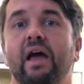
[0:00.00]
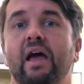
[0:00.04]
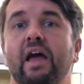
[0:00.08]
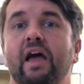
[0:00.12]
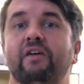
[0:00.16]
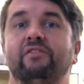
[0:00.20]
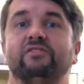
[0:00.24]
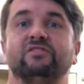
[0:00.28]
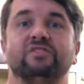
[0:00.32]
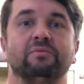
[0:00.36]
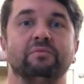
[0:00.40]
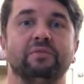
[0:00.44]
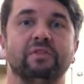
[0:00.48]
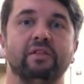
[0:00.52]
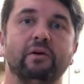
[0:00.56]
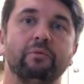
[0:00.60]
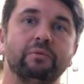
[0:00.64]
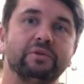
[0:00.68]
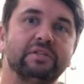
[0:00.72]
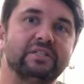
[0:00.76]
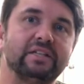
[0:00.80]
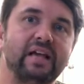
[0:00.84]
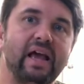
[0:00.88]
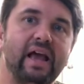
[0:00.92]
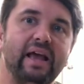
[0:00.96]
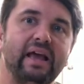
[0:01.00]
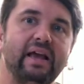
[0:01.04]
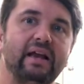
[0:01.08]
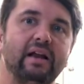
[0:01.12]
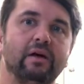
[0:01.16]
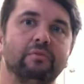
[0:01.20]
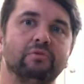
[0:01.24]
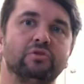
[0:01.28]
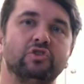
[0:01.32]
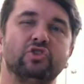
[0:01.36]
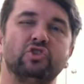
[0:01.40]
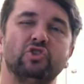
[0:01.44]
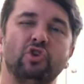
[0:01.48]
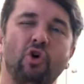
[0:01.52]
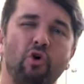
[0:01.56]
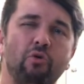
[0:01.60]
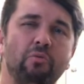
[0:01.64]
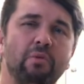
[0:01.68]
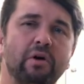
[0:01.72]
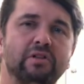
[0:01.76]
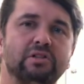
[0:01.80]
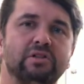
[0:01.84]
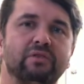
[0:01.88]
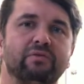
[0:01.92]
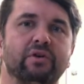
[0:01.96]
if something that was taking up so
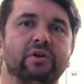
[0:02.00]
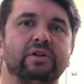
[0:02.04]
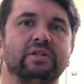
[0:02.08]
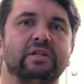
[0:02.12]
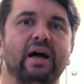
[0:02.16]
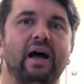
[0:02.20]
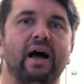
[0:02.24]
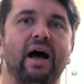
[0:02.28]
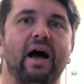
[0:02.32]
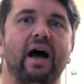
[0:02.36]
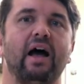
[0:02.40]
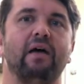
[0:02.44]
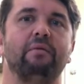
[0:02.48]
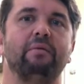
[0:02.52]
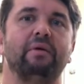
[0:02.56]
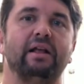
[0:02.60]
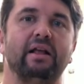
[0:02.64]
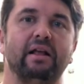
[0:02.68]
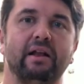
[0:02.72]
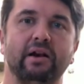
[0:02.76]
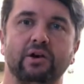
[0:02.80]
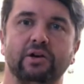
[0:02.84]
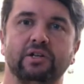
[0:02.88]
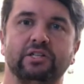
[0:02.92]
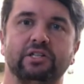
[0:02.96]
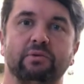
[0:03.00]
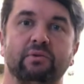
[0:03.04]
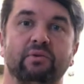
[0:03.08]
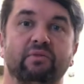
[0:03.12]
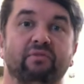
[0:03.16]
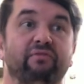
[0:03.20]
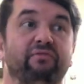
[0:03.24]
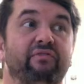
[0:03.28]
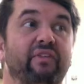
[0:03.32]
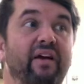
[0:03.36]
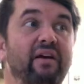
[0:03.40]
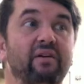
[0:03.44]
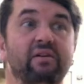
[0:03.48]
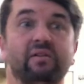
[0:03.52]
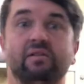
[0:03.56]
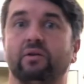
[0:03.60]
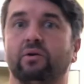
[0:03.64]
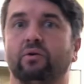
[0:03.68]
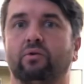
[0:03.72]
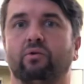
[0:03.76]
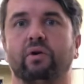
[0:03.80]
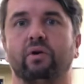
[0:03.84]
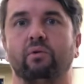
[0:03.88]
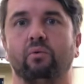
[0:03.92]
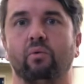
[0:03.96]
much of your time and energy with very
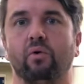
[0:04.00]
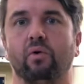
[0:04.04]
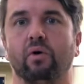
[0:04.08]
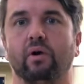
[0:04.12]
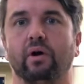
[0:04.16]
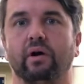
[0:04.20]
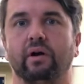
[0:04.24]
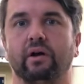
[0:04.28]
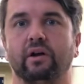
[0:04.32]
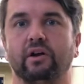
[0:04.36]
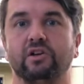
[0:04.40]
little reward